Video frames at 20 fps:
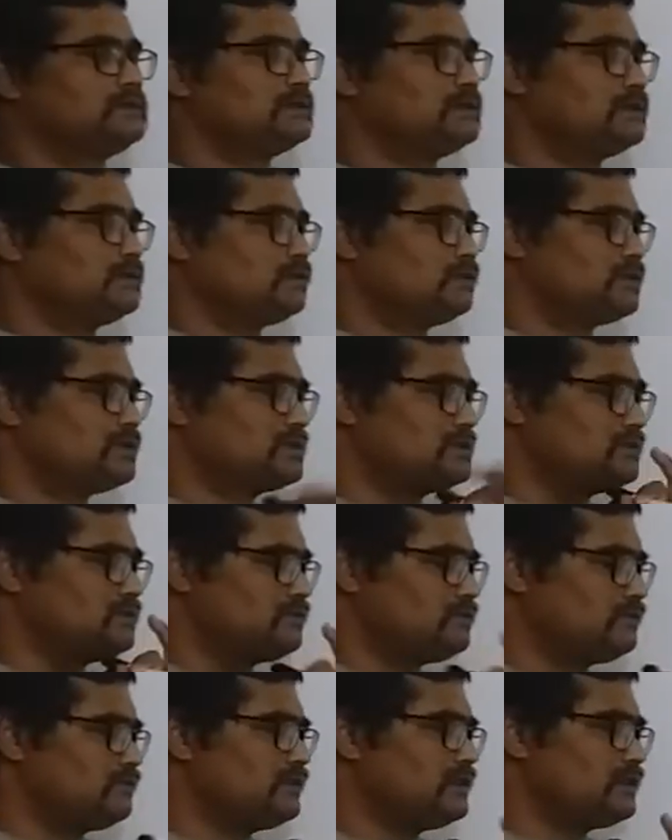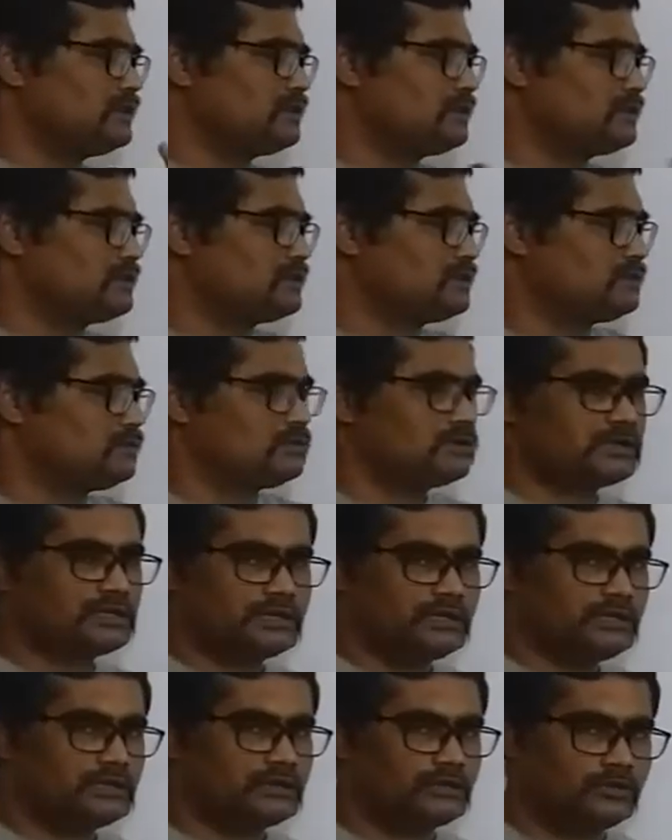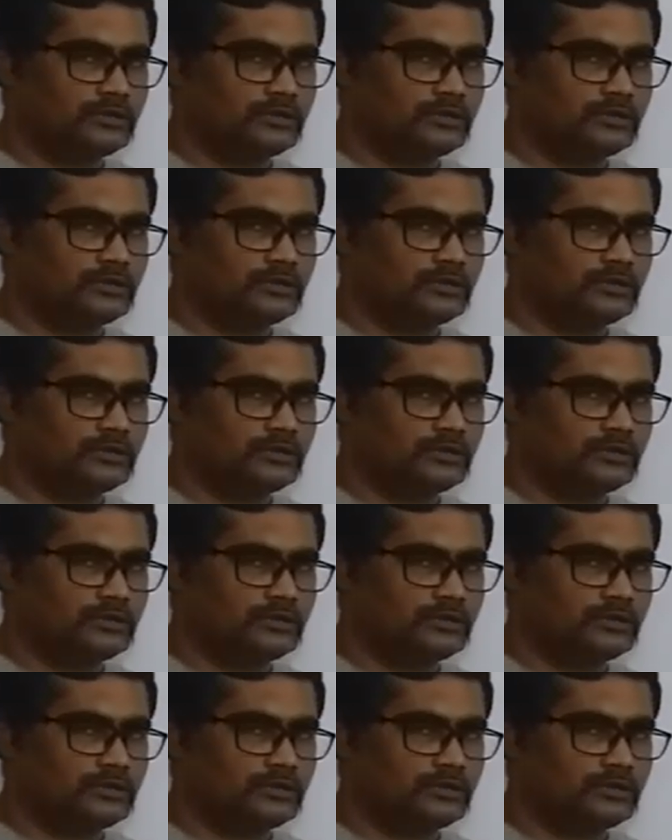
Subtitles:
And once you feel that you are clear